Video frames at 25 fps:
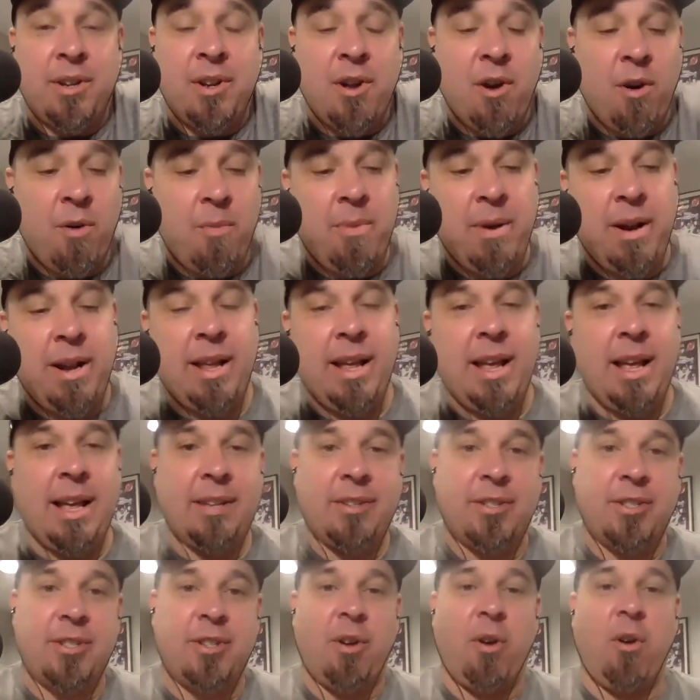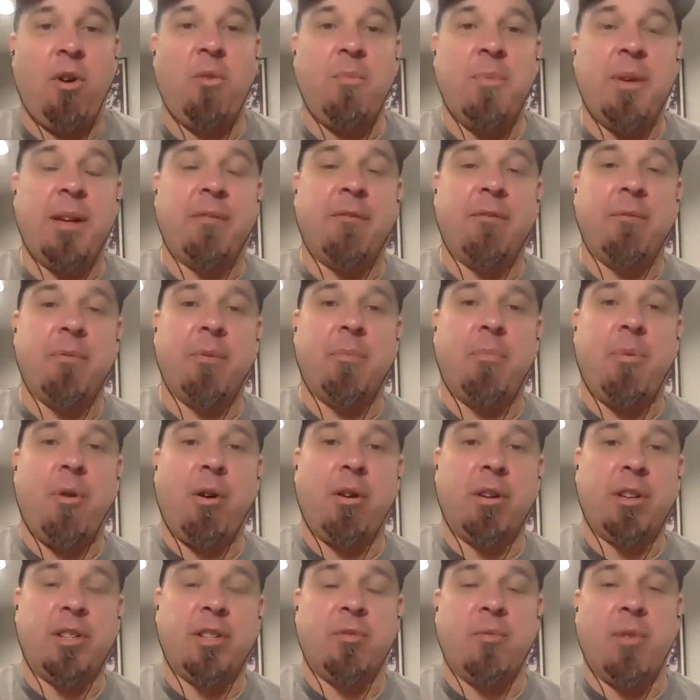Nobody has told me from the
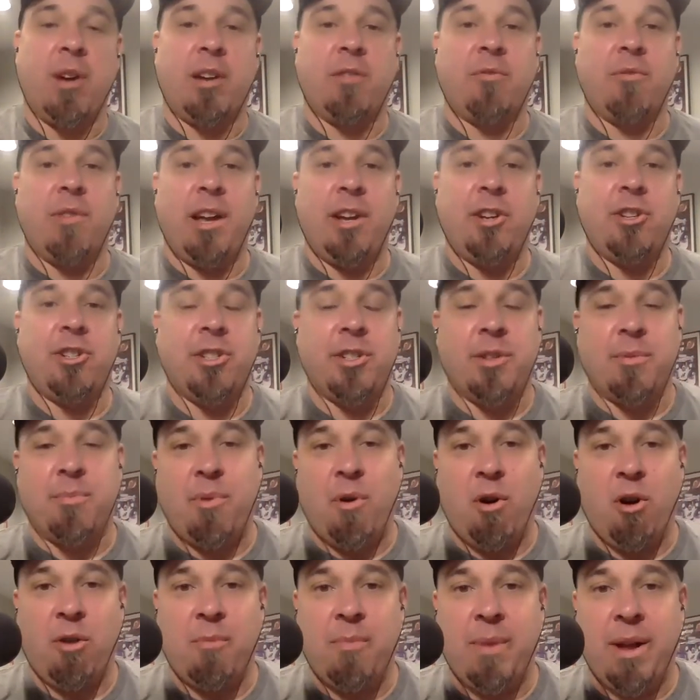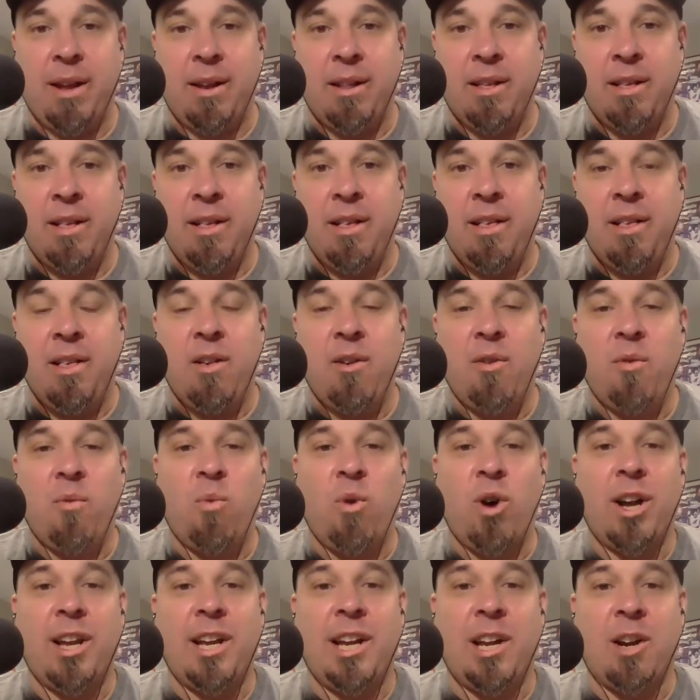Parks and Recreation Department
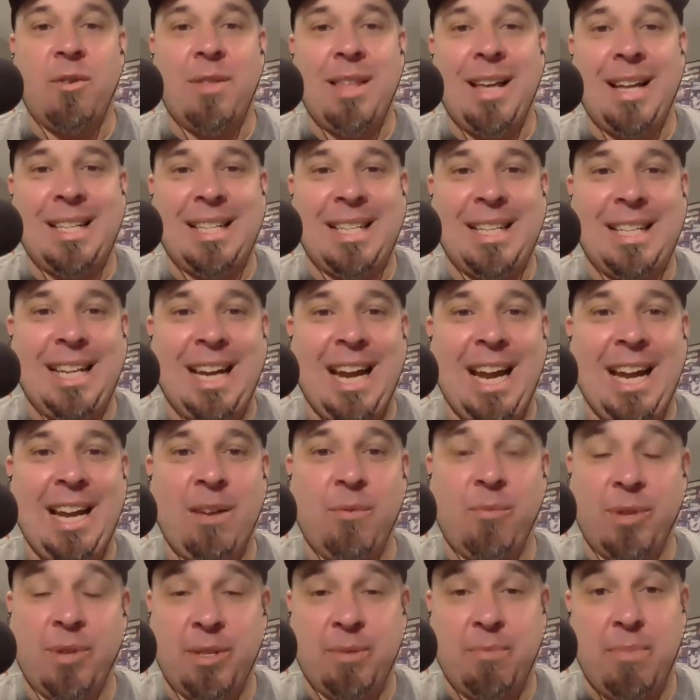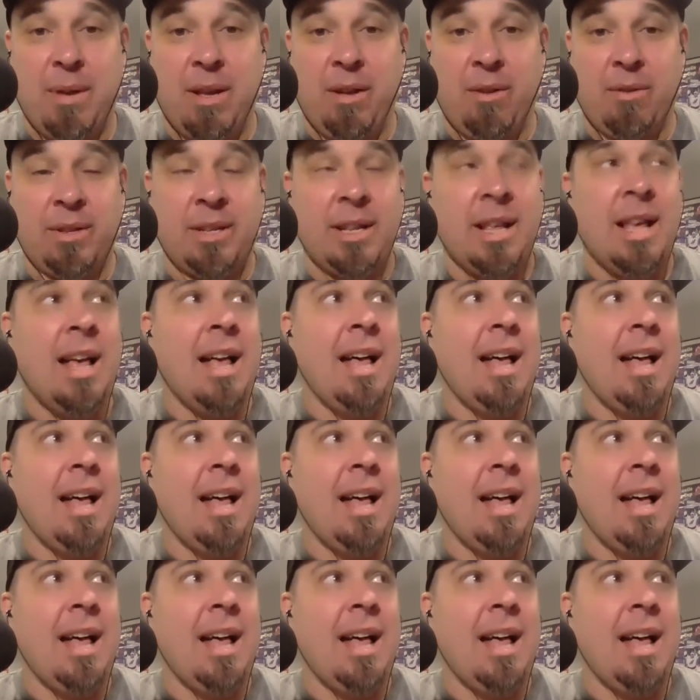what year that stadium was built.